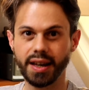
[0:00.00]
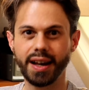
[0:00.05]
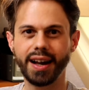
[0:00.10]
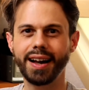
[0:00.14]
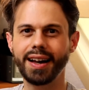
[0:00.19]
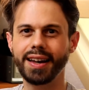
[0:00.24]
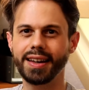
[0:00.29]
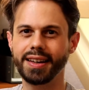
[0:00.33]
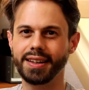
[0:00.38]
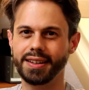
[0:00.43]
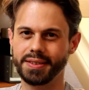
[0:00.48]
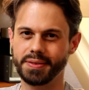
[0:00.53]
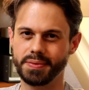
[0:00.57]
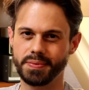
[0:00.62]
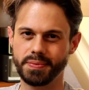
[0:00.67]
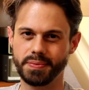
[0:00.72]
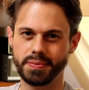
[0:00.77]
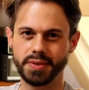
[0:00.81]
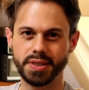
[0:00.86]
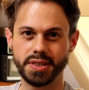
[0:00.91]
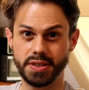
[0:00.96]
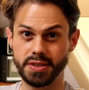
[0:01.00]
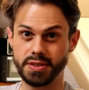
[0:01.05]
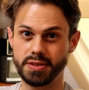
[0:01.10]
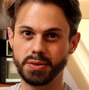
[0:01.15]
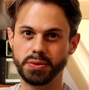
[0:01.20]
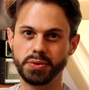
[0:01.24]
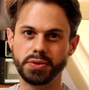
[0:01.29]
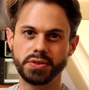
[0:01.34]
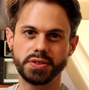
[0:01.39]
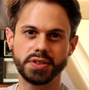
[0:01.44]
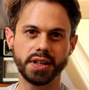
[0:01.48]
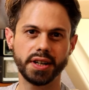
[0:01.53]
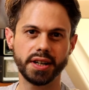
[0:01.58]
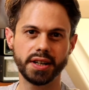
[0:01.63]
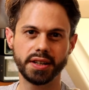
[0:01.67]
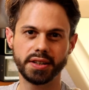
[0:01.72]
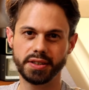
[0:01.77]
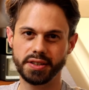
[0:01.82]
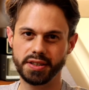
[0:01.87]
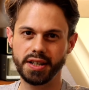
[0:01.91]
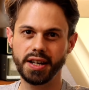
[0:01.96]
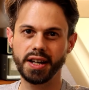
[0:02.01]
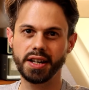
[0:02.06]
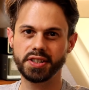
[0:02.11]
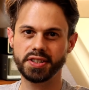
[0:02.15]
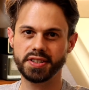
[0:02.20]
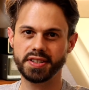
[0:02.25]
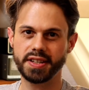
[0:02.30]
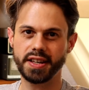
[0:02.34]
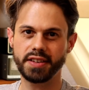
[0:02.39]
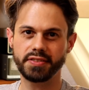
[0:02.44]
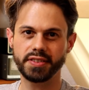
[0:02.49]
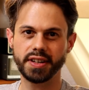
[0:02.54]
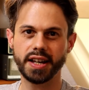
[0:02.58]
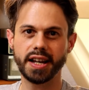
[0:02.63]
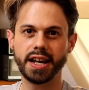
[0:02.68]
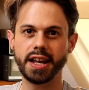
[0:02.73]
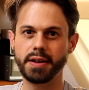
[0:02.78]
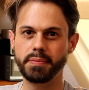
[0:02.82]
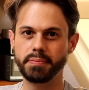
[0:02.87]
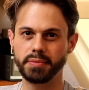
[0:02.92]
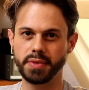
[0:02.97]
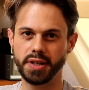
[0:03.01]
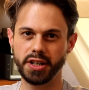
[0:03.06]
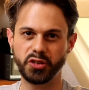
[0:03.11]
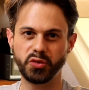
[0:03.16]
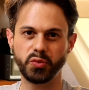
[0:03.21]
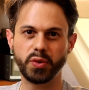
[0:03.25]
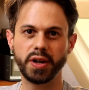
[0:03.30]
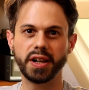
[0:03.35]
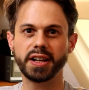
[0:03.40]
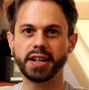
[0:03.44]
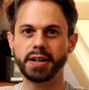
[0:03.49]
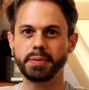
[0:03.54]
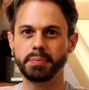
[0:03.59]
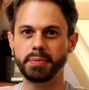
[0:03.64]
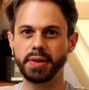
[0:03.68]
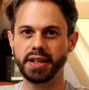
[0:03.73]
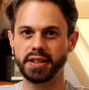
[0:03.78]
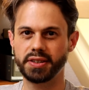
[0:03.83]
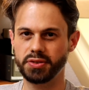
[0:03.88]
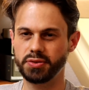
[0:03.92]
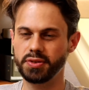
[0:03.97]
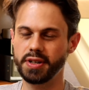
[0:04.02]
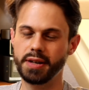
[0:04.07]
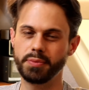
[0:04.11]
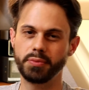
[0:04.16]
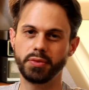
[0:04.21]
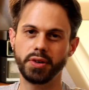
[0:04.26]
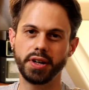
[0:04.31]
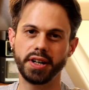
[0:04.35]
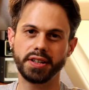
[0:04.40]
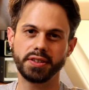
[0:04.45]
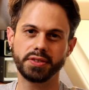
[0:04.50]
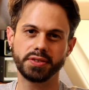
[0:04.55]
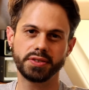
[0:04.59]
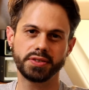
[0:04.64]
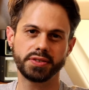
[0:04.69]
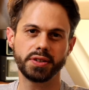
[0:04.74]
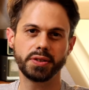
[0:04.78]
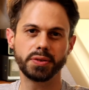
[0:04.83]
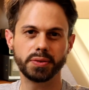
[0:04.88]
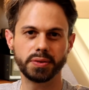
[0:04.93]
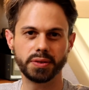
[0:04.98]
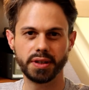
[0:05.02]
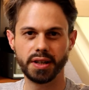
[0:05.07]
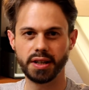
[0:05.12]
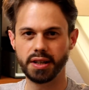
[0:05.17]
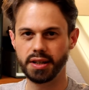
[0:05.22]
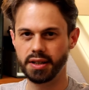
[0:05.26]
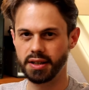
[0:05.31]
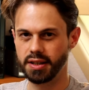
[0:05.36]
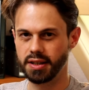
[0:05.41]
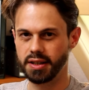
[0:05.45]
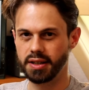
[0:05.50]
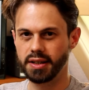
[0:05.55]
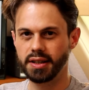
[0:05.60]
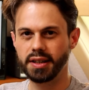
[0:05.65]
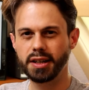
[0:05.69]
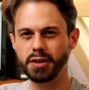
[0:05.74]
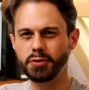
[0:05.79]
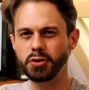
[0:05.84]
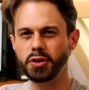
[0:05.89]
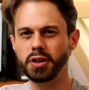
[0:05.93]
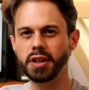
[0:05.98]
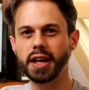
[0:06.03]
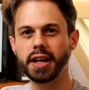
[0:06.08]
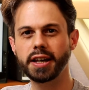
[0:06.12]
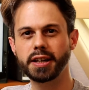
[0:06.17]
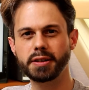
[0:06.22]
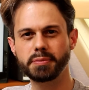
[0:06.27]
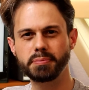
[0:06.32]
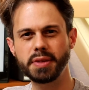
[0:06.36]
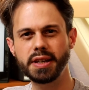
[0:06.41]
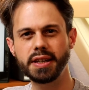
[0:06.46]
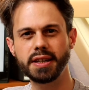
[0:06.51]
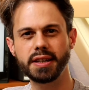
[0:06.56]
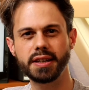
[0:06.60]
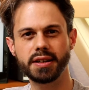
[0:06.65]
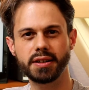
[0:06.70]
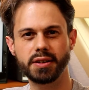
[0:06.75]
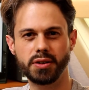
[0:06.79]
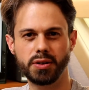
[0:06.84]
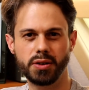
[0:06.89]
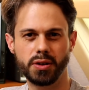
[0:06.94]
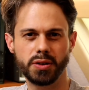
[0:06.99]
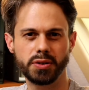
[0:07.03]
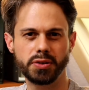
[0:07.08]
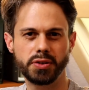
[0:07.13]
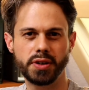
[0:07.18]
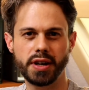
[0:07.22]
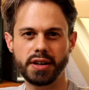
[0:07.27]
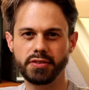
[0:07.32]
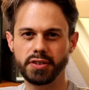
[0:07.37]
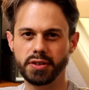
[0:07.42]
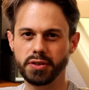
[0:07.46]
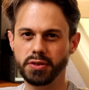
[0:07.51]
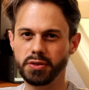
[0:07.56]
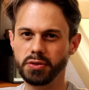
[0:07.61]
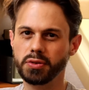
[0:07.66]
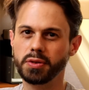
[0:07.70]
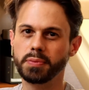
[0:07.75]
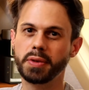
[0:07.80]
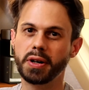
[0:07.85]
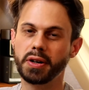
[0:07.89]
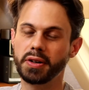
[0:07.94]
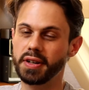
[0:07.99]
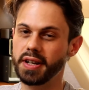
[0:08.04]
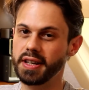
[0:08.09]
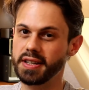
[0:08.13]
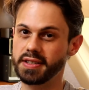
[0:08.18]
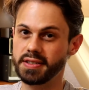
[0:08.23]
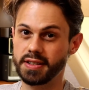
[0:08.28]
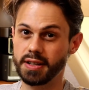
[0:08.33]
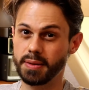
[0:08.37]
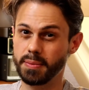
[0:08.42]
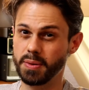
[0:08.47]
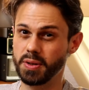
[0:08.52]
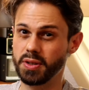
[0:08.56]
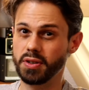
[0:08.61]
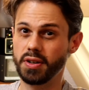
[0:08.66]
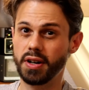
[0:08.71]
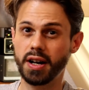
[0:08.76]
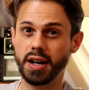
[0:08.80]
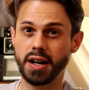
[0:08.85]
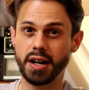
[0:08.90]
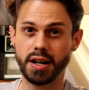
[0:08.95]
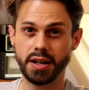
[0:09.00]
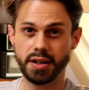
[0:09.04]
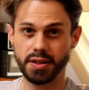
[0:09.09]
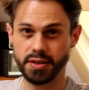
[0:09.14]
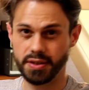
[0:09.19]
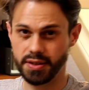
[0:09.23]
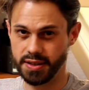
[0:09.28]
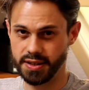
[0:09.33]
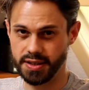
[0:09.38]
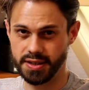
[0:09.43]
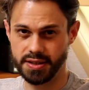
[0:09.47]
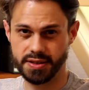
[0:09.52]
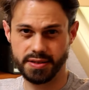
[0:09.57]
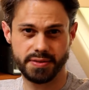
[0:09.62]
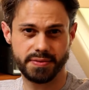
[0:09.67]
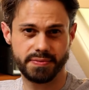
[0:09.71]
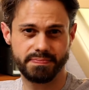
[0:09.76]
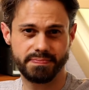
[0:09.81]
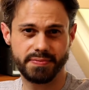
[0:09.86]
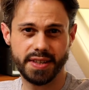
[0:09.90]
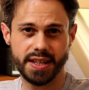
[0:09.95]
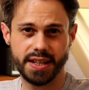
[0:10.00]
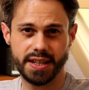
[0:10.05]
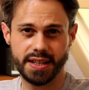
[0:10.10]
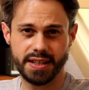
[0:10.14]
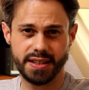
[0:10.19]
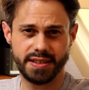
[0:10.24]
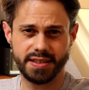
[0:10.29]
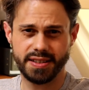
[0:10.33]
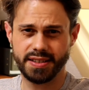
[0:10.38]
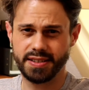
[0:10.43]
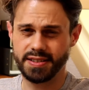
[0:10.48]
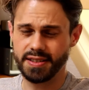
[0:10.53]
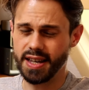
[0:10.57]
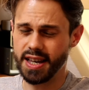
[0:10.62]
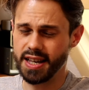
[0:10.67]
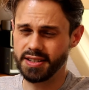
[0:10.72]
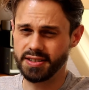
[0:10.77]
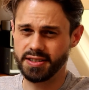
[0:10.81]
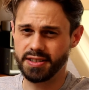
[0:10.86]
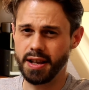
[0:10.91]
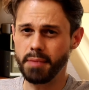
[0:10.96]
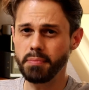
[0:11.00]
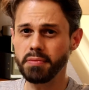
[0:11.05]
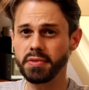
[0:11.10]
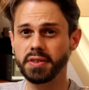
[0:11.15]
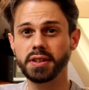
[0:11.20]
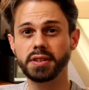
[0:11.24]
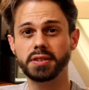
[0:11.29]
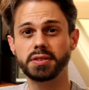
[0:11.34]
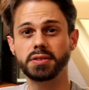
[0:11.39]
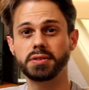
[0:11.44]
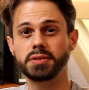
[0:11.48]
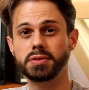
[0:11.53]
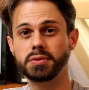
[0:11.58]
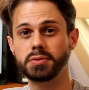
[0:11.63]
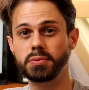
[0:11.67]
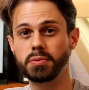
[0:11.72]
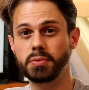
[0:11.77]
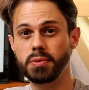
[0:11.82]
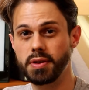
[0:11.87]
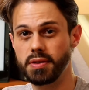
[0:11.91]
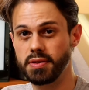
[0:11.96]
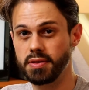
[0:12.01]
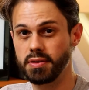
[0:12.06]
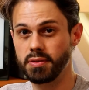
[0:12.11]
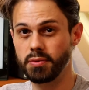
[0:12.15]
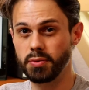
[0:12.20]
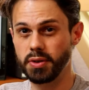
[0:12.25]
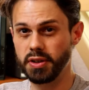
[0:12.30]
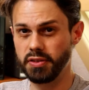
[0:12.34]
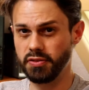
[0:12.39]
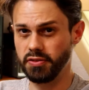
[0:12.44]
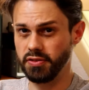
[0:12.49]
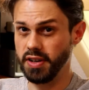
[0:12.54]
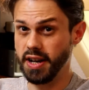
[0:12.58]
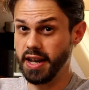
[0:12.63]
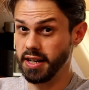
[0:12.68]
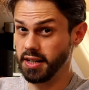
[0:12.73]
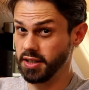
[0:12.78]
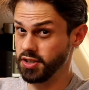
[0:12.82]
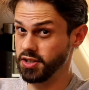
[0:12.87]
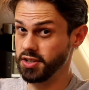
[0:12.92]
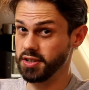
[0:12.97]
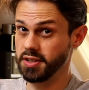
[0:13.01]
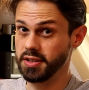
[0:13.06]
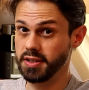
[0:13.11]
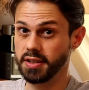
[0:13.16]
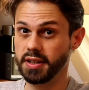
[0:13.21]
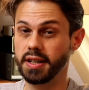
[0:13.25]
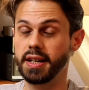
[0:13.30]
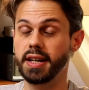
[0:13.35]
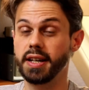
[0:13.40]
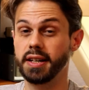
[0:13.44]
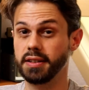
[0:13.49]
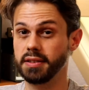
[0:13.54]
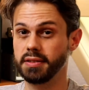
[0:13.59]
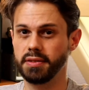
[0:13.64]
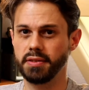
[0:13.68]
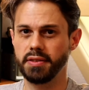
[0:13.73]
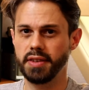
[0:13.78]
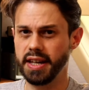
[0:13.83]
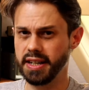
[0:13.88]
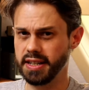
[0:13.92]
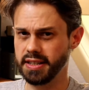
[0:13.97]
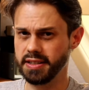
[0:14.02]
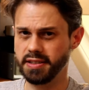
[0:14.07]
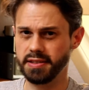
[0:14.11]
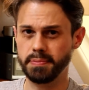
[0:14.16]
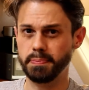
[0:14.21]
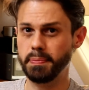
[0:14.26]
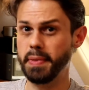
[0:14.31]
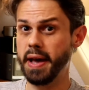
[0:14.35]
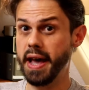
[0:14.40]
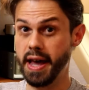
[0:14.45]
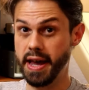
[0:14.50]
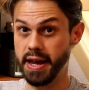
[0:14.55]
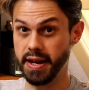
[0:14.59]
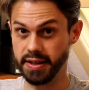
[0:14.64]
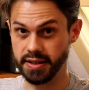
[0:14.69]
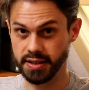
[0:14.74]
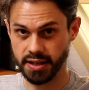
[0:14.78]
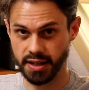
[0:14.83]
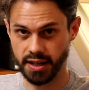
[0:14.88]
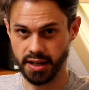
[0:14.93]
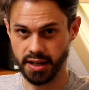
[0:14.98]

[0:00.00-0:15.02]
Hi, this is Lucien, DH7LM, and welcome back to Ham Radio Soul. If you're like me, all you ever knew about SWR is that it has something to do with reflection and that it's bad.